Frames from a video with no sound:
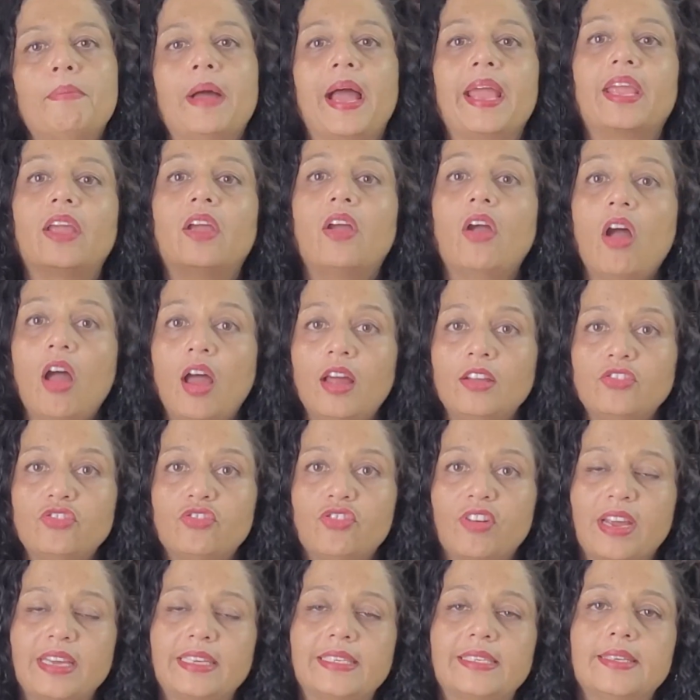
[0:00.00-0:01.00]
By
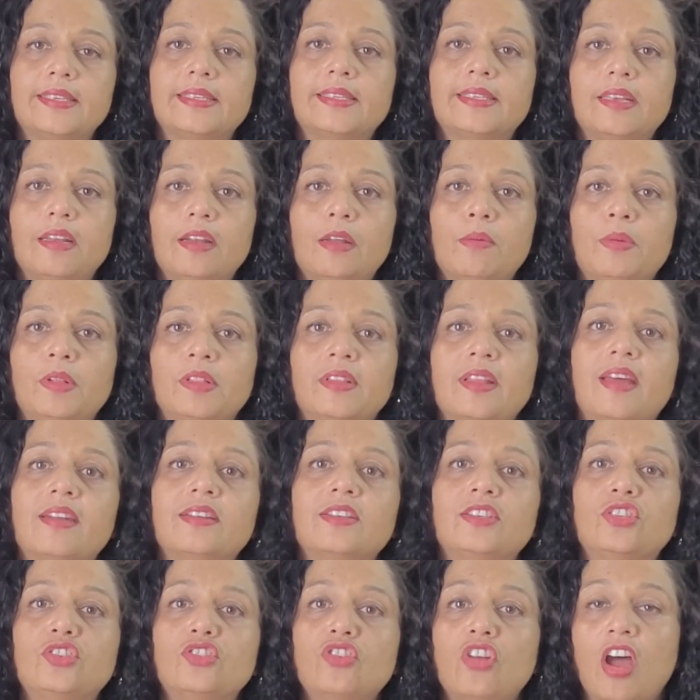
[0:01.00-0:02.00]
contrast, a syllable that
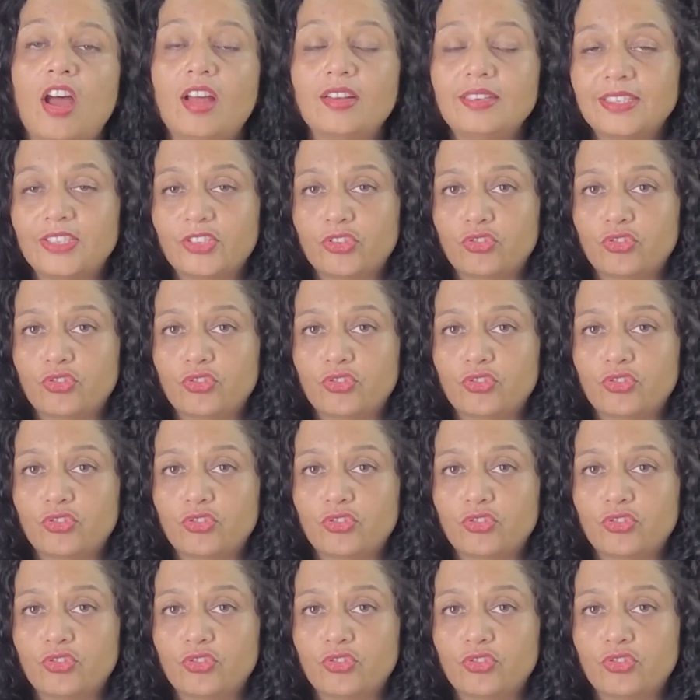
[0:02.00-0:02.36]
is not